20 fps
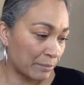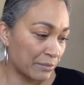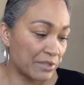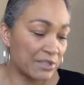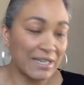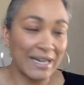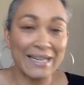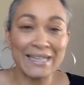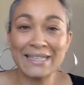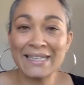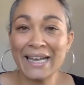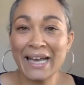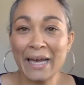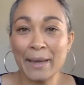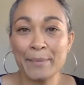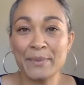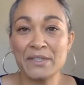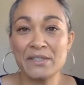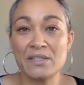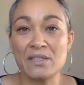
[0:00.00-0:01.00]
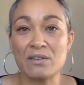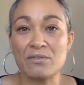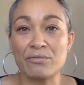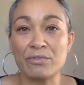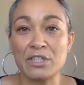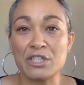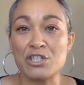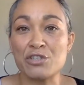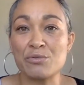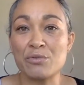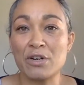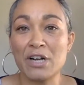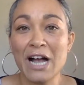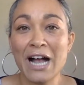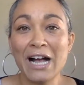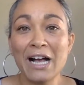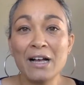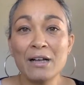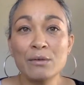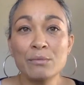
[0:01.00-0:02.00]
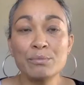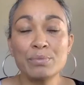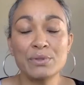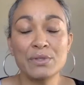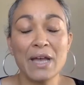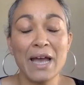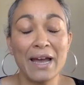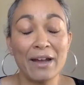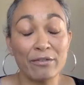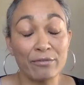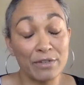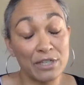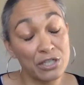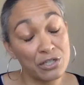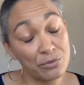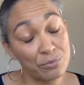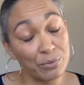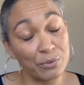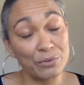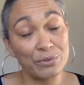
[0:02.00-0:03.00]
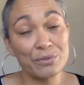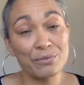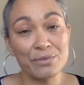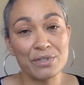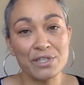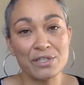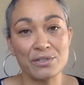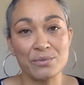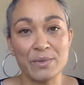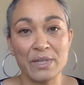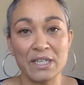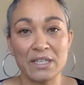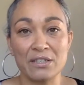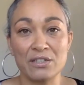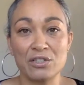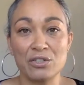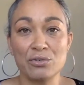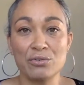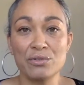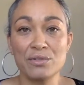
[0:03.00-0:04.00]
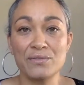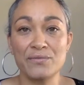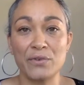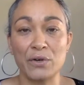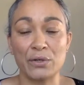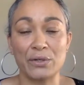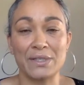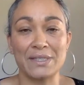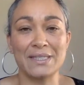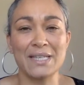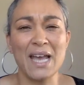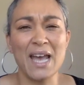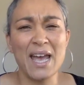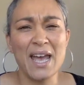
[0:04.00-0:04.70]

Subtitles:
Daily habits and rituals, which is week 2's focus,